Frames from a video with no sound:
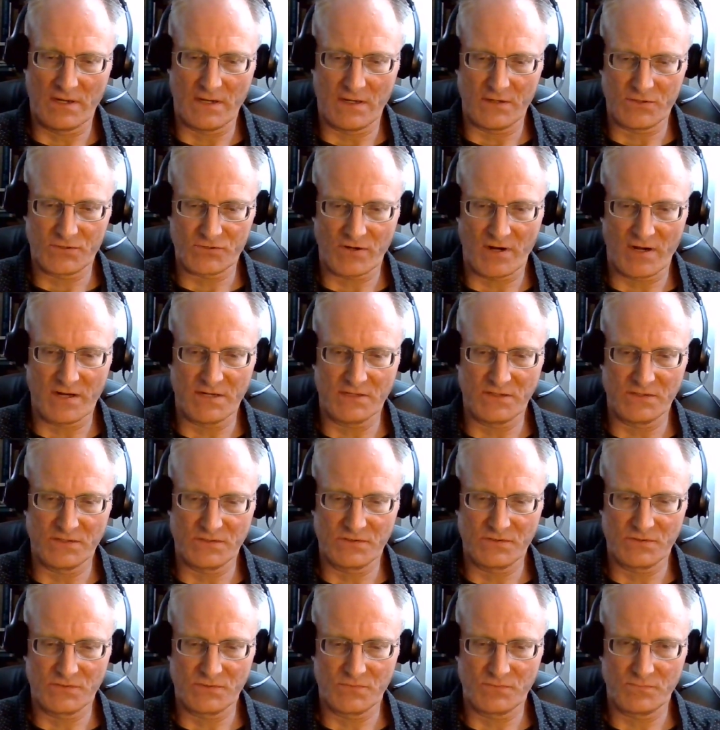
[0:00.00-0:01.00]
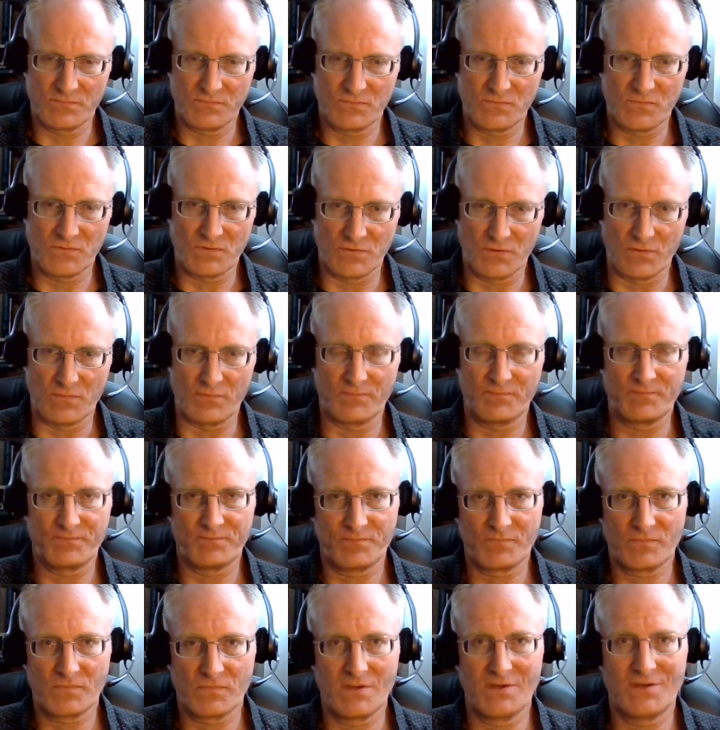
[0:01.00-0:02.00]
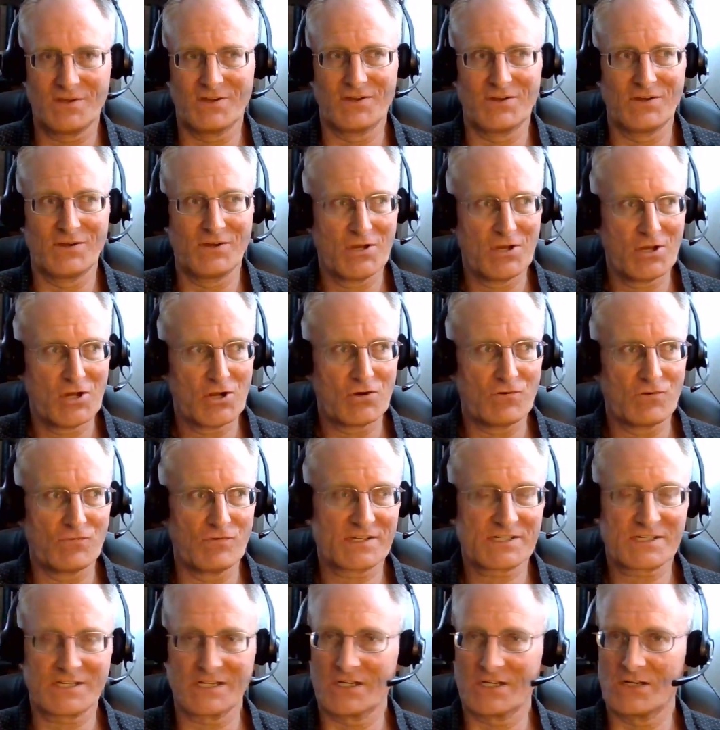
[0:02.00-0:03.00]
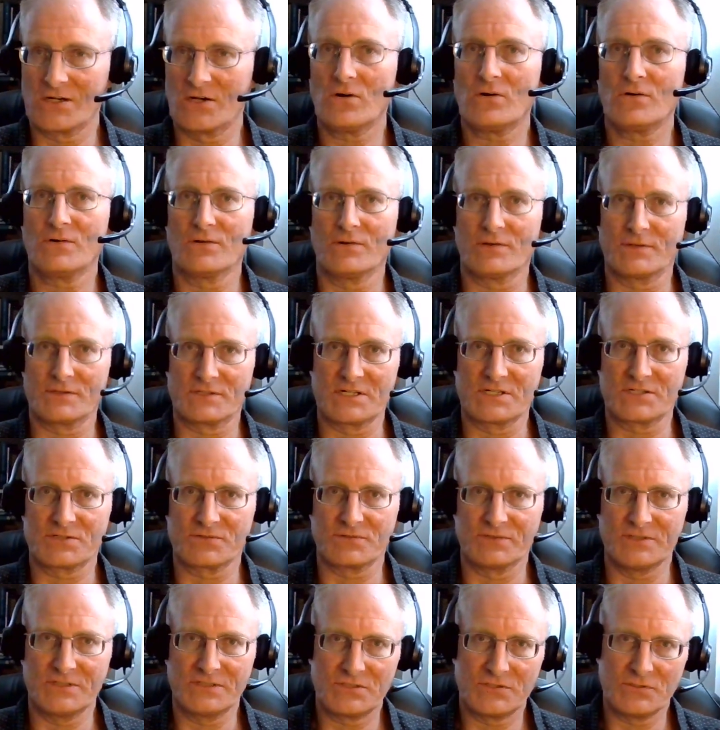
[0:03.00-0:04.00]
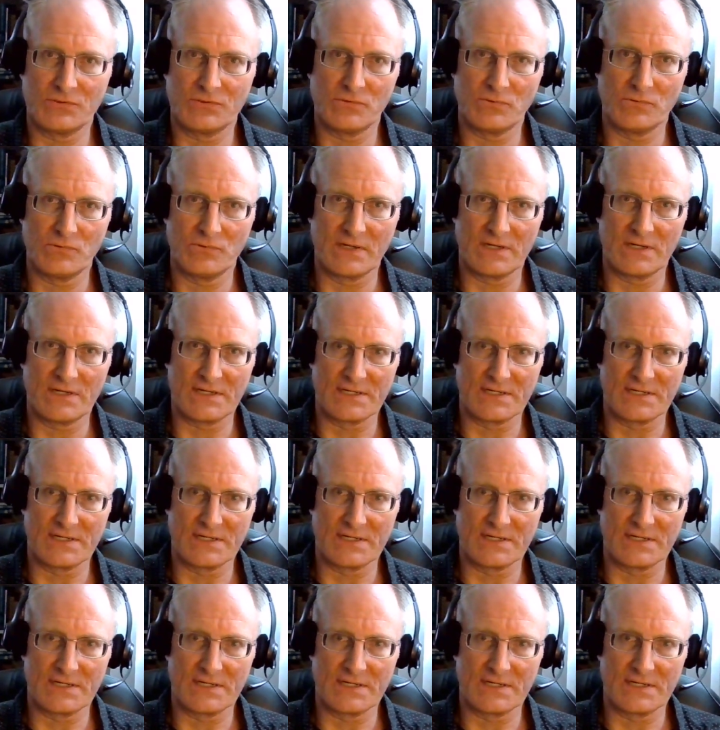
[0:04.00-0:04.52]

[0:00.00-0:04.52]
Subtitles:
try and you know risking it all essentially to